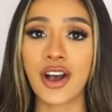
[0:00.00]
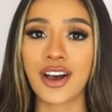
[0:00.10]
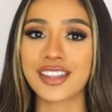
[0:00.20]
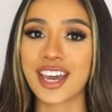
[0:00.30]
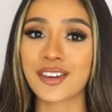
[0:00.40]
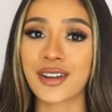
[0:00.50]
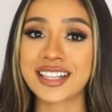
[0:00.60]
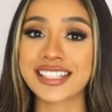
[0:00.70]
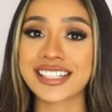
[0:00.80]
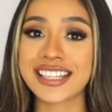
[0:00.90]
On the other
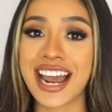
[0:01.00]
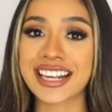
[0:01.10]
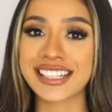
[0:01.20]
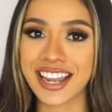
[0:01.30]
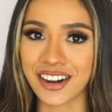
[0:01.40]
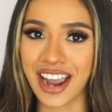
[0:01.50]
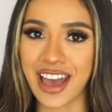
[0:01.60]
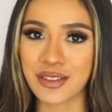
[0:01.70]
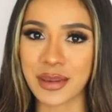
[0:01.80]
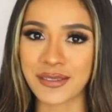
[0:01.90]
end, Cincinnati's kicker
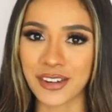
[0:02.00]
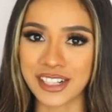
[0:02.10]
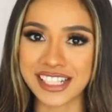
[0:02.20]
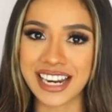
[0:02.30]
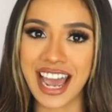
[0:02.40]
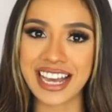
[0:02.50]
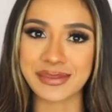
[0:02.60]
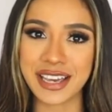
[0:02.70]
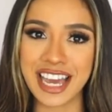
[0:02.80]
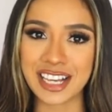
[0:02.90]
Evan McPherson
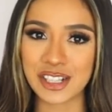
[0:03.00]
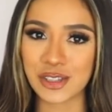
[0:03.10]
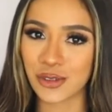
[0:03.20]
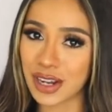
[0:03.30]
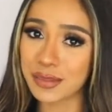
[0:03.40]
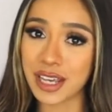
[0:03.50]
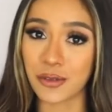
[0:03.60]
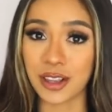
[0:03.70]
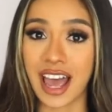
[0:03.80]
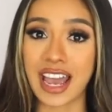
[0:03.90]
has been
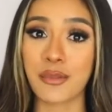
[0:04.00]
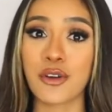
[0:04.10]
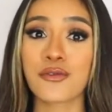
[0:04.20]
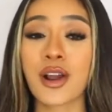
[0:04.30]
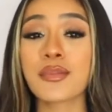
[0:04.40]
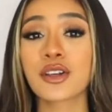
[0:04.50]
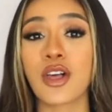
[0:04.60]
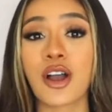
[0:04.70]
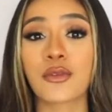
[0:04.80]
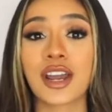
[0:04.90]
extremely reliable from the
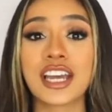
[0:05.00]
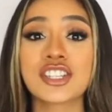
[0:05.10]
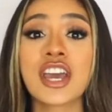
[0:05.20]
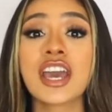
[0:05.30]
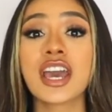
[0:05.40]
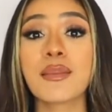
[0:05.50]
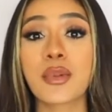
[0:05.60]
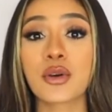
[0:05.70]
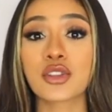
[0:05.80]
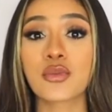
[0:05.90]
long range
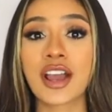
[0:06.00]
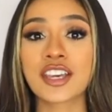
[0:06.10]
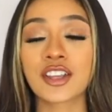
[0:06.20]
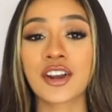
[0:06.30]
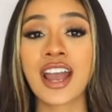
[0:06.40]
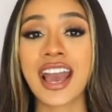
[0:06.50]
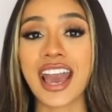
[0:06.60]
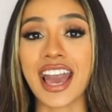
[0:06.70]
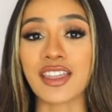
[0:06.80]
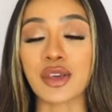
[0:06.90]
in both the regular
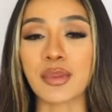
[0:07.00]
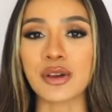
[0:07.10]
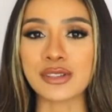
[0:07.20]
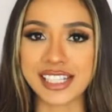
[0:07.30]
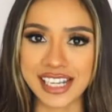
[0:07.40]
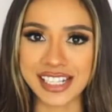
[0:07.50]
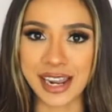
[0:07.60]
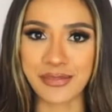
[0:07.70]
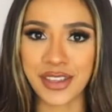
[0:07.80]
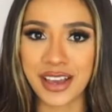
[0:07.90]
and the
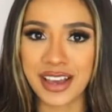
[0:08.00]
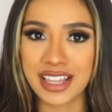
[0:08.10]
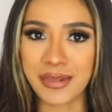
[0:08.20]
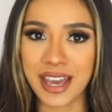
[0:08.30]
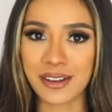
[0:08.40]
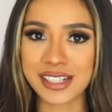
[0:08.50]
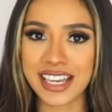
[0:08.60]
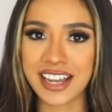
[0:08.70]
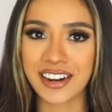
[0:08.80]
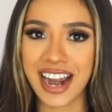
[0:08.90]
postseason. The
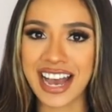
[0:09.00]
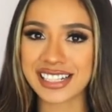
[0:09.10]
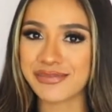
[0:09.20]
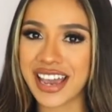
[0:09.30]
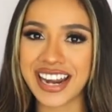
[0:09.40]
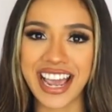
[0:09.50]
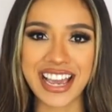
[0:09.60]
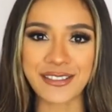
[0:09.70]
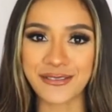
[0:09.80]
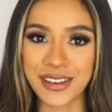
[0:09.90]
Bengals kicker has made
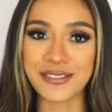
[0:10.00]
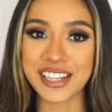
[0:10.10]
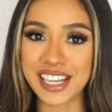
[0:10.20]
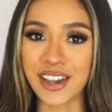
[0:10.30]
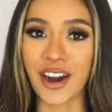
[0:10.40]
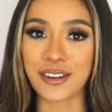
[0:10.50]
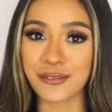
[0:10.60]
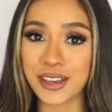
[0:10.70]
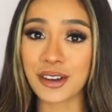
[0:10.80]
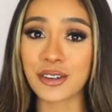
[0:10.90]
a
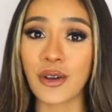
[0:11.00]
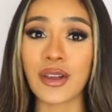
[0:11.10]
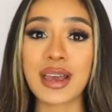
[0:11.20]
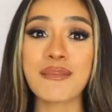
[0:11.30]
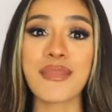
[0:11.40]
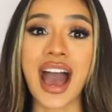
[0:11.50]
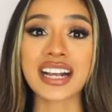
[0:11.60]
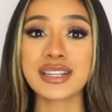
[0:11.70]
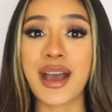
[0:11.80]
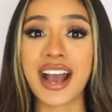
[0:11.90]
50-yard field goal in
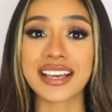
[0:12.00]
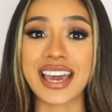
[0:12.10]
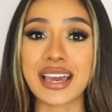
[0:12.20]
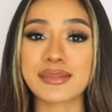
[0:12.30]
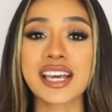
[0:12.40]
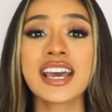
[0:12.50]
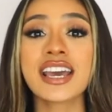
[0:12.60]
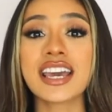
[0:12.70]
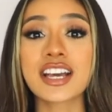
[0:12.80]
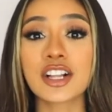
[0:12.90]
back-to-back games,
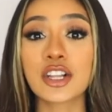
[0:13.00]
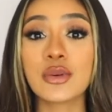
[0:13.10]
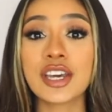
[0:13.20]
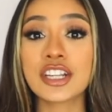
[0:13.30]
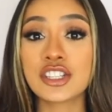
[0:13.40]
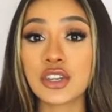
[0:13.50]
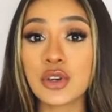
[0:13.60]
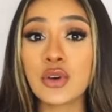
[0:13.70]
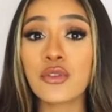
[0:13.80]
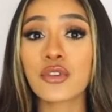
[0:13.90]
including
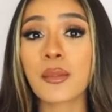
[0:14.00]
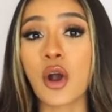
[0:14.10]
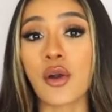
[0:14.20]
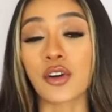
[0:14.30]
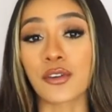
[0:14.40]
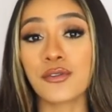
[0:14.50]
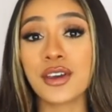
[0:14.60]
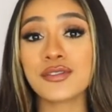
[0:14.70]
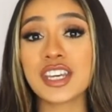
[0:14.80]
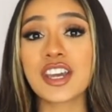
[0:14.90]
two from over
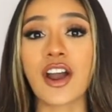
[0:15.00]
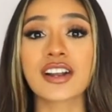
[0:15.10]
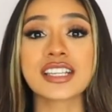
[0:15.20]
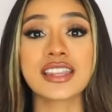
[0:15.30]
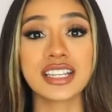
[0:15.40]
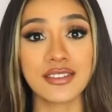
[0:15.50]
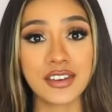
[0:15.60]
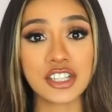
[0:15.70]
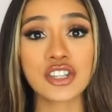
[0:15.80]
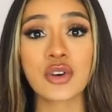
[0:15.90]
50 yards in the
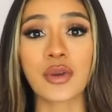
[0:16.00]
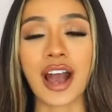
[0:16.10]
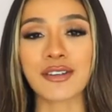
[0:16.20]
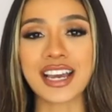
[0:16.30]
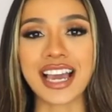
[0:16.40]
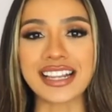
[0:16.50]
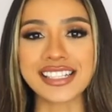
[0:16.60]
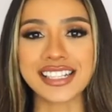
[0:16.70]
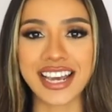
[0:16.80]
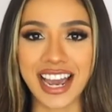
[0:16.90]
divisional round against the